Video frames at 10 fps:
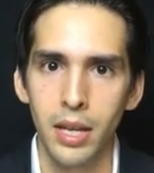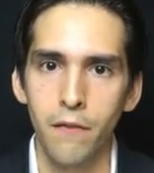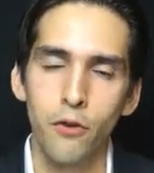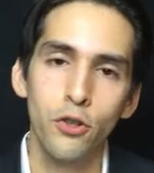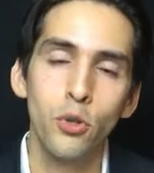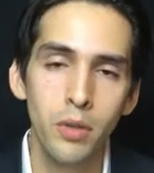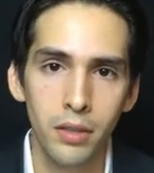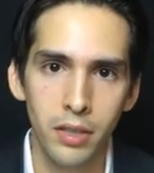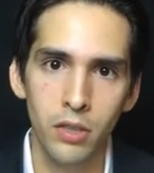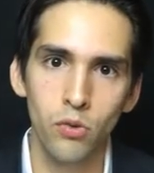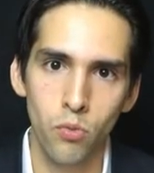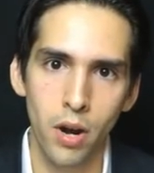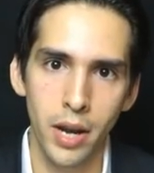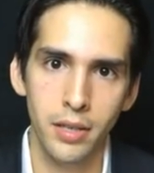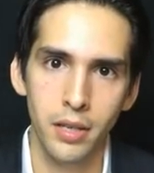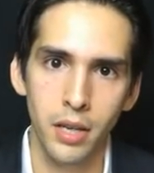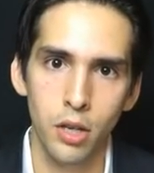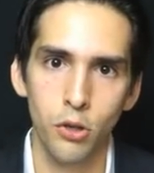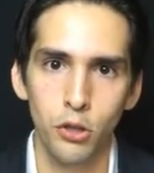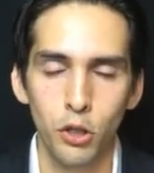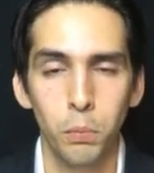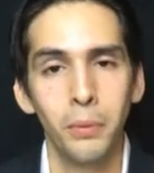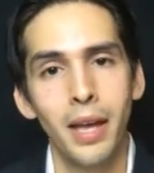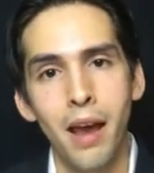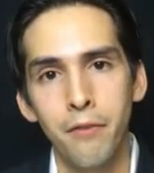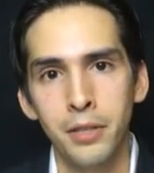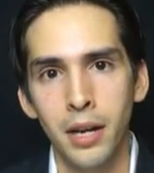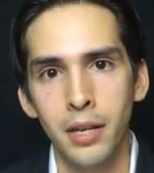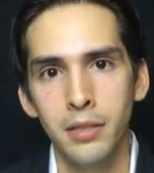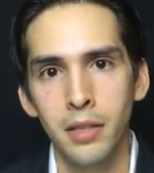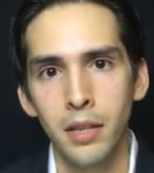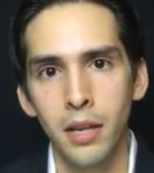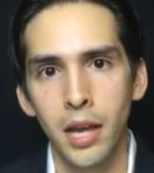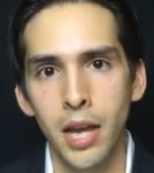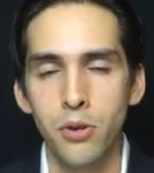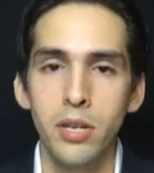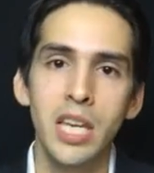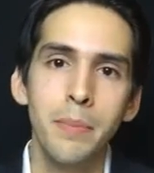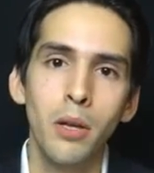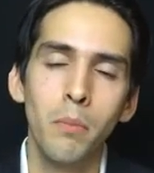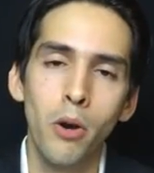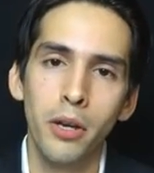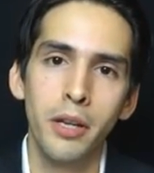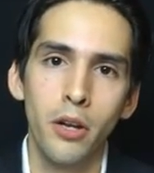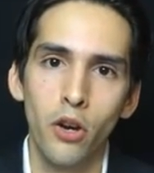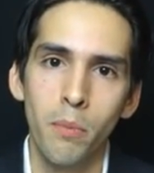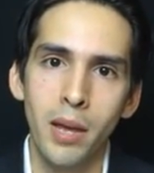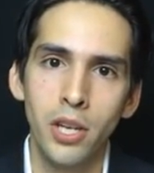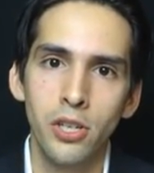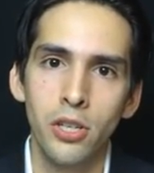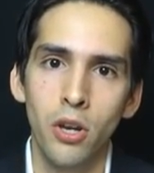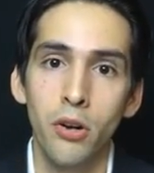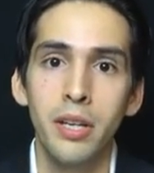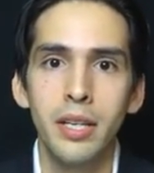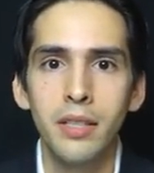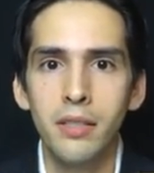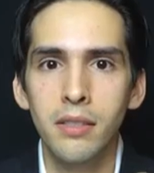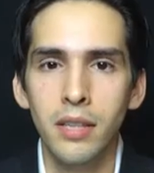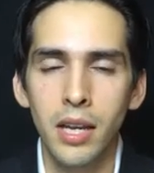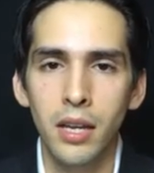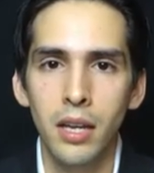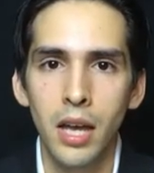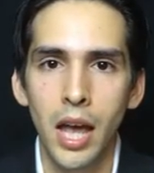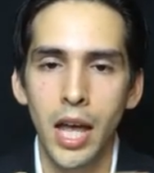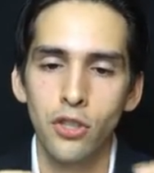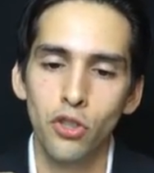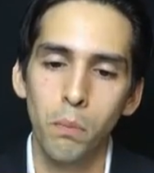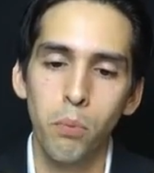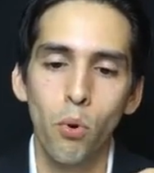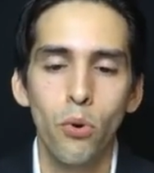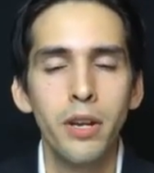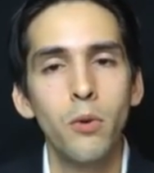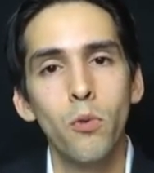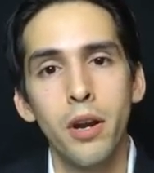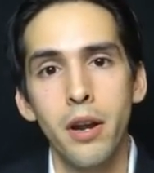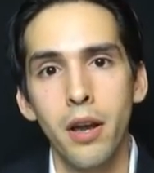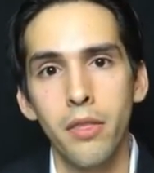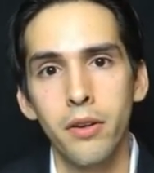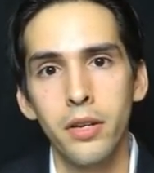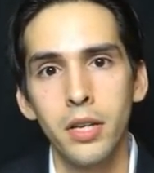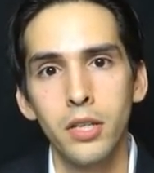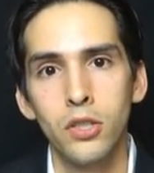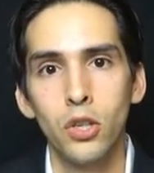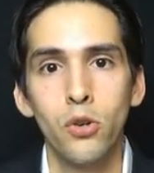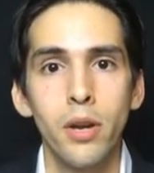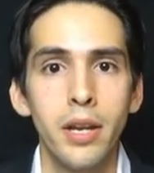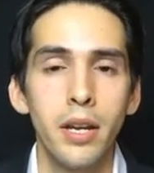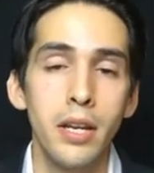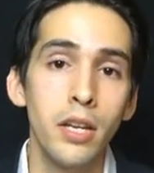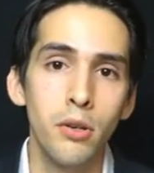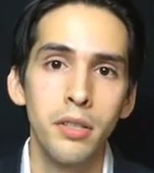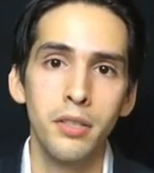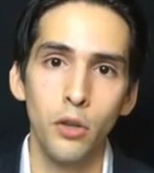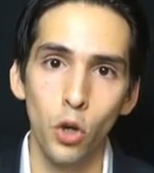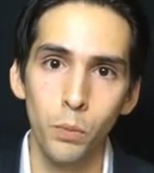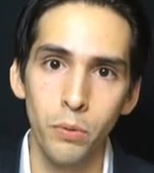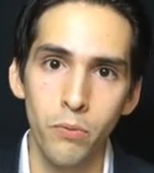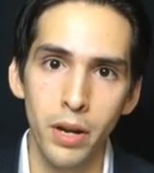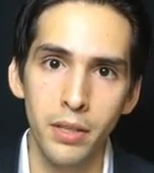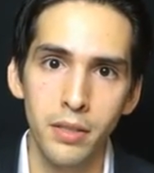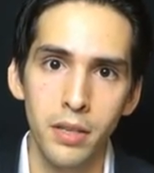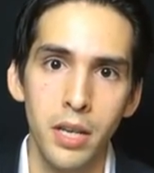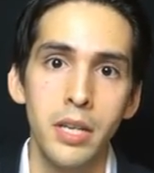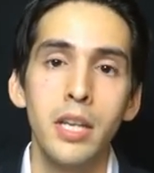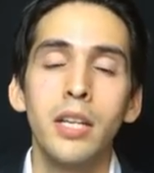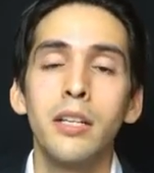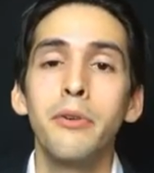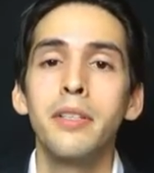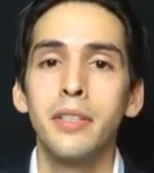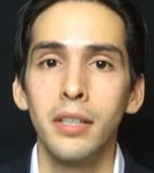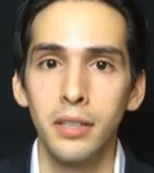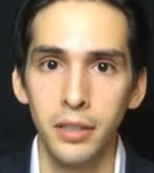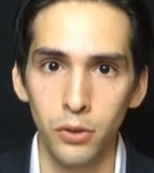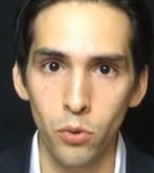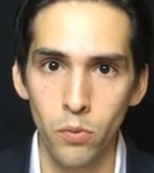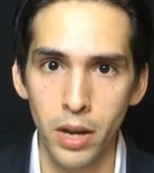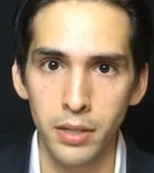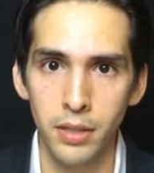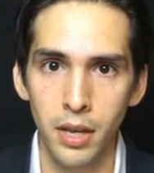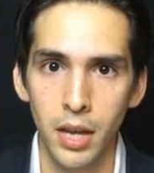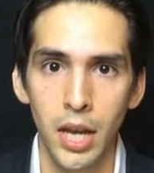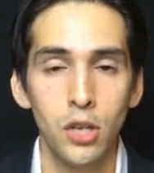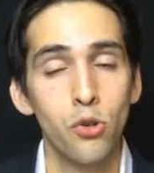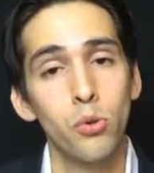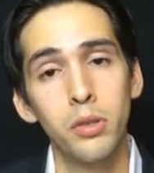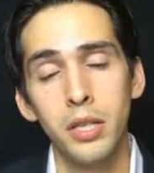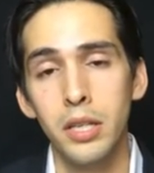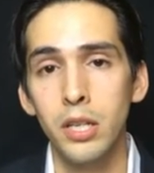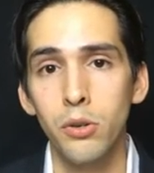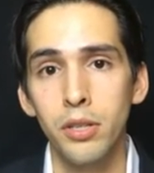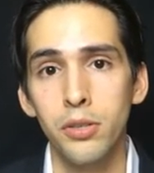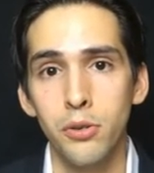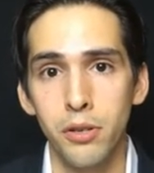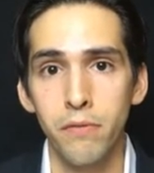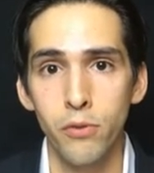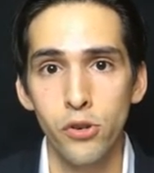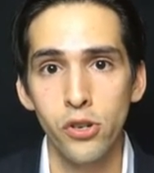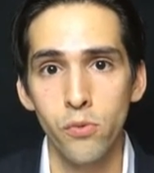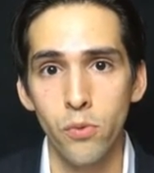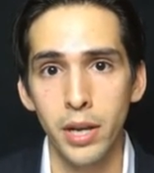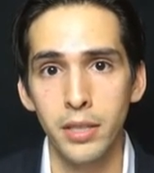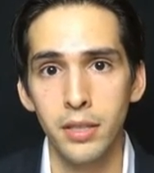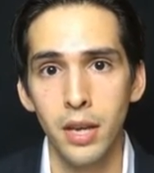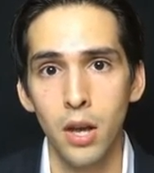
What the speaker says: If you're doing things right, your display advertising and your email marketing automation are in sync and supporting one another to create an increase in open rates, an increase in click-through rates, and truly an increase in your conversion rates